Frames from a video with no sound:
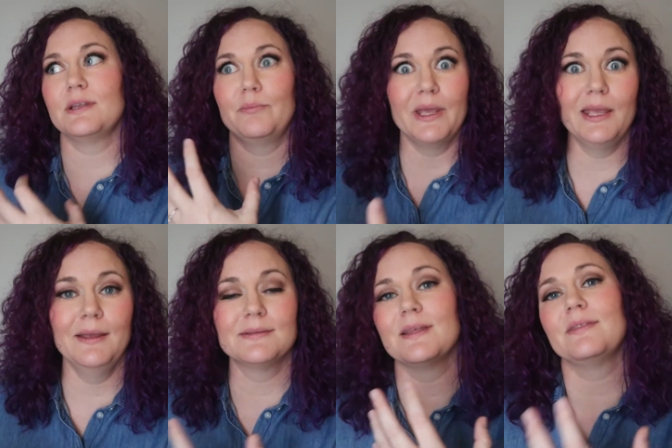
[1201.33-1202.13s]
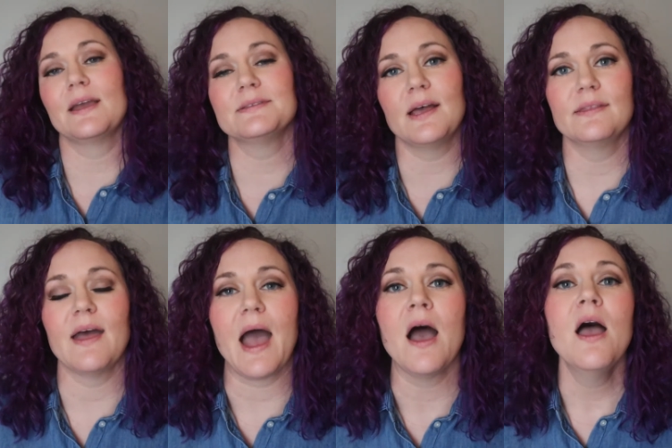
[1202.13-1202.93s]
and pinks and things like
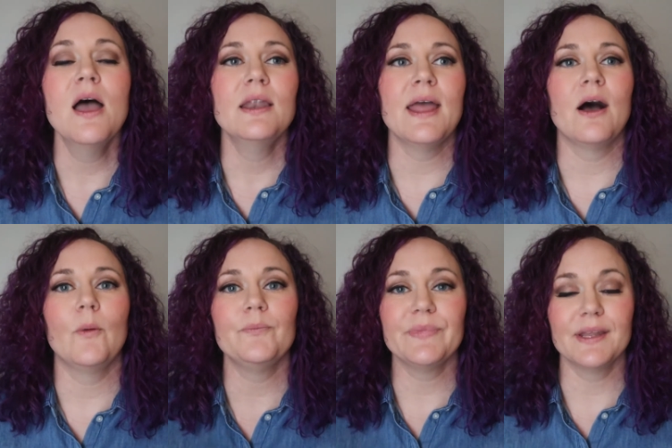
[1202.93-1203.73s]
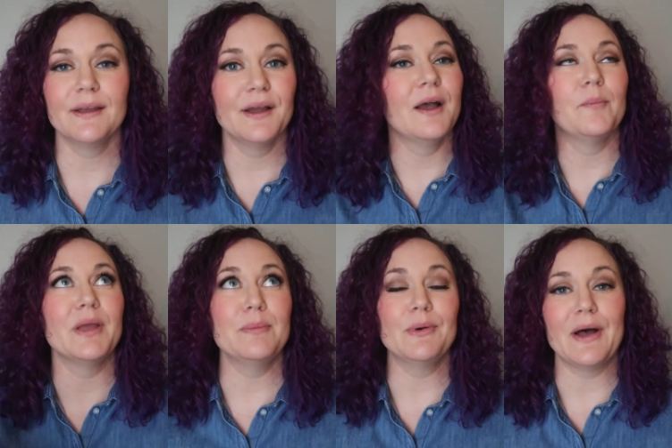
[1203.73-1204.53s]
that. Now,
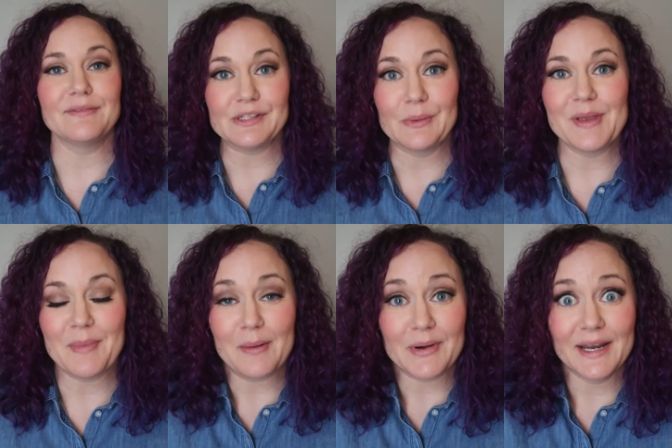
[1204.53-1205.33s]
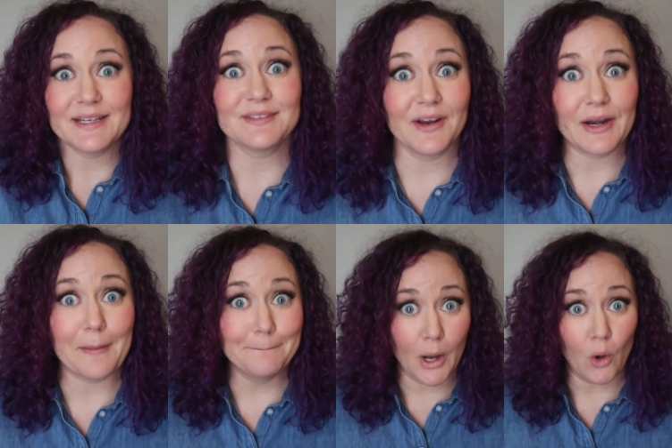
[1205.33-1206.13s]
people have told me my brand is
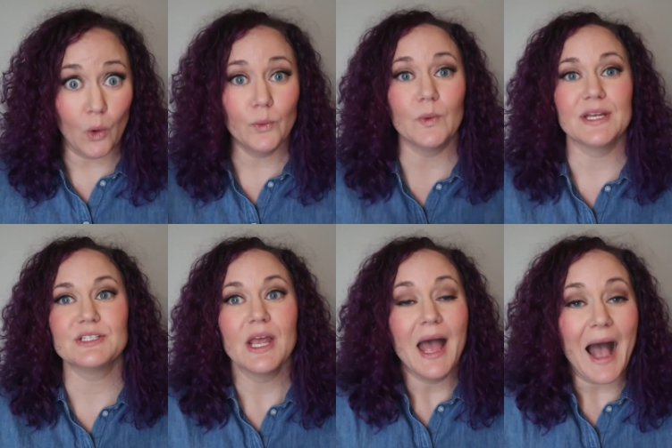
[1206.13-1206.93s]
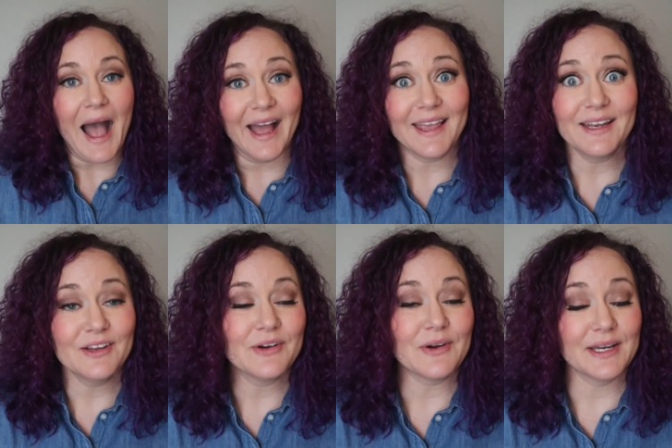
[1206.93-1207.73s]
very bold, which I can
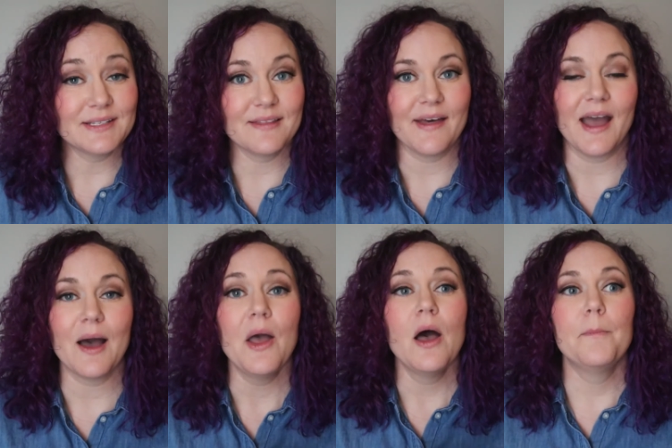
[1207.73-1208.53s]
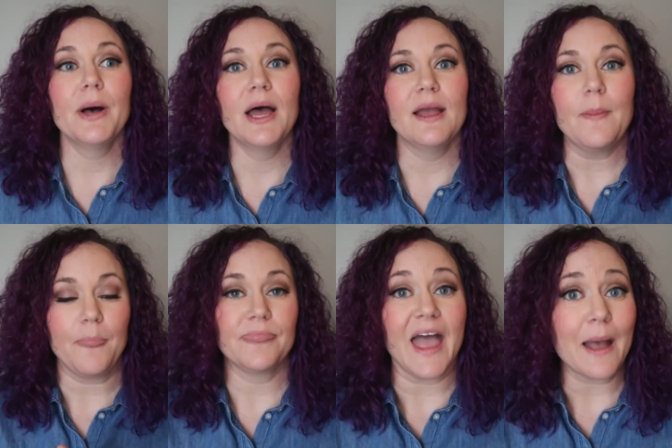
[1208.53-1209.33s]
agree to that, but
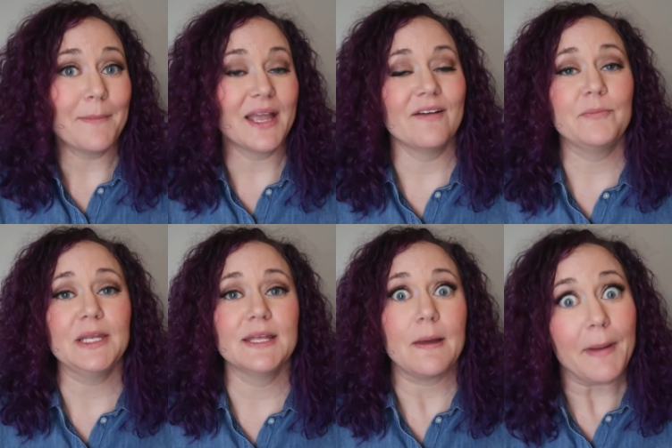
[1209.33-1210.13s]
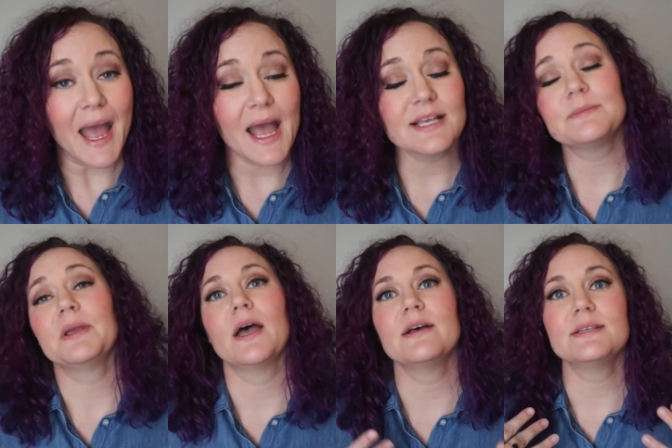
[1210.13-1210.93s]
that may have been in the past
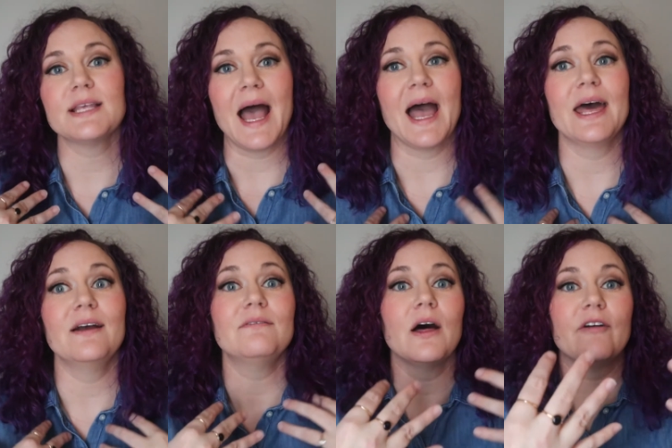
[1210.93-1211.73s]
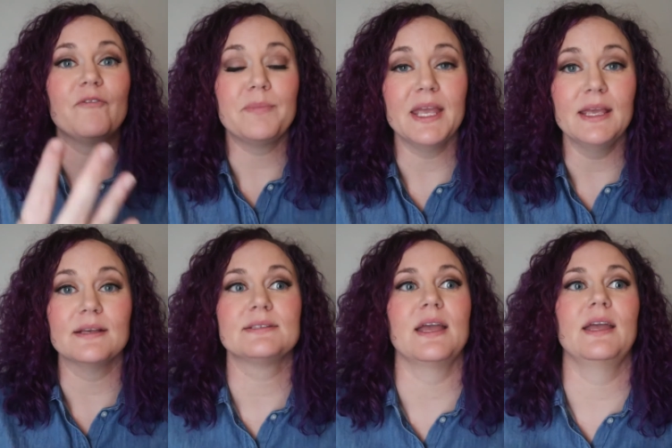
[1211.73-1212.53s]
because I had a lot of
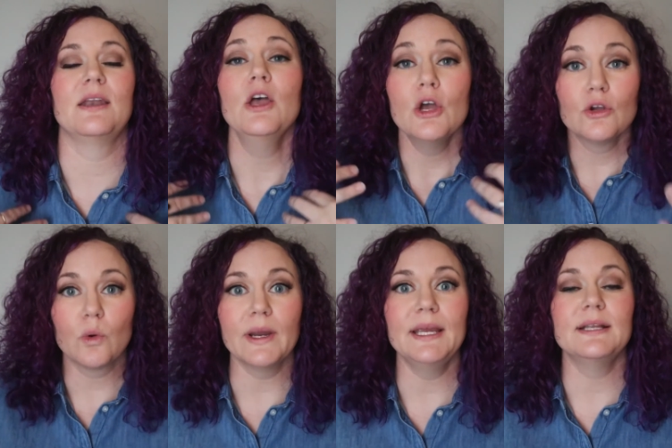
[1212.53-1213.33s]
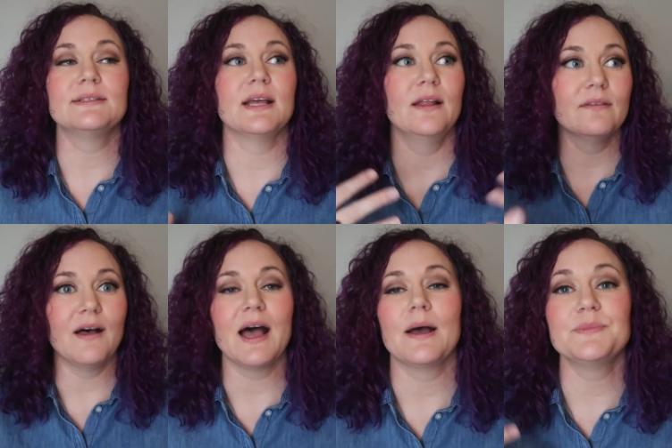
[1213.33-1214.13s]
pinks and greens and
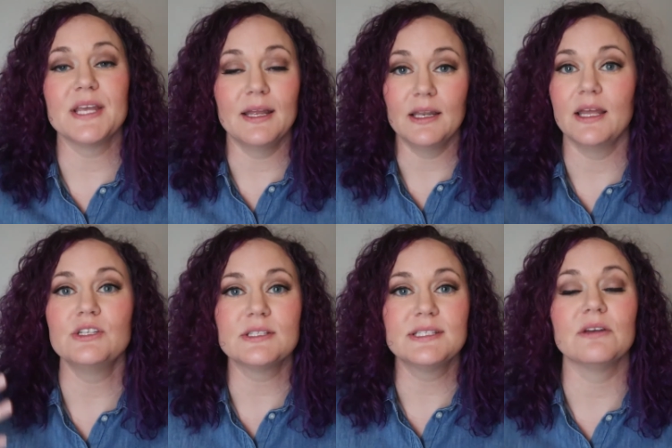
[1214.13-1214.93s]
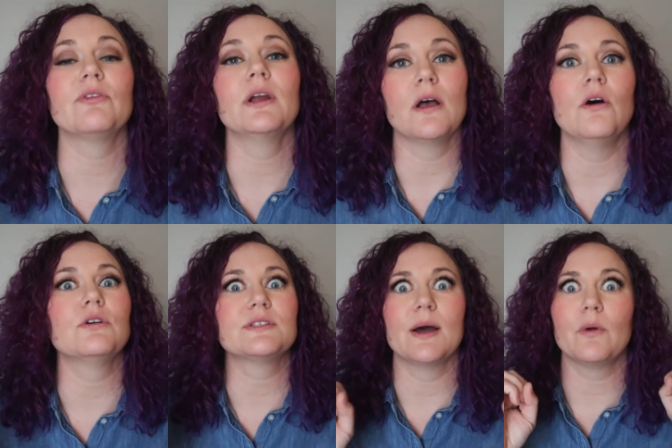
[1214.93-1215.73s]
limes and just different
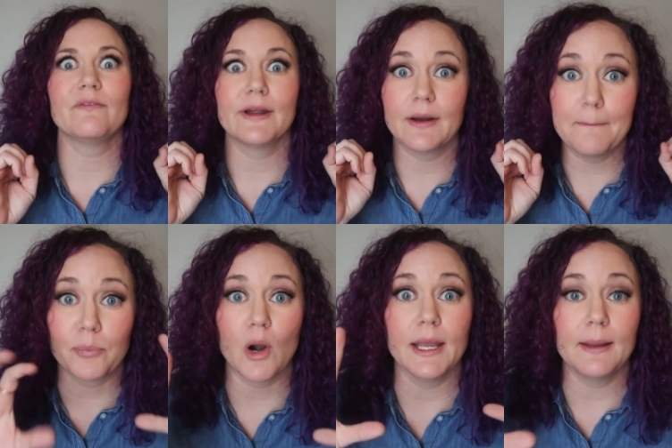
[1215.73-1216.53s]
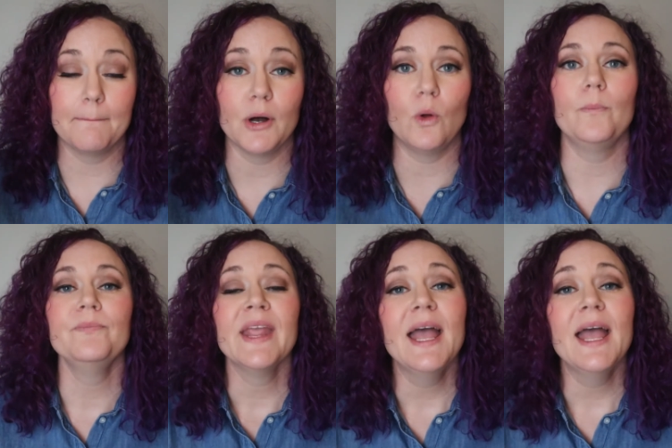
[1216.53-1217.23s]
colors that were very bright and bold.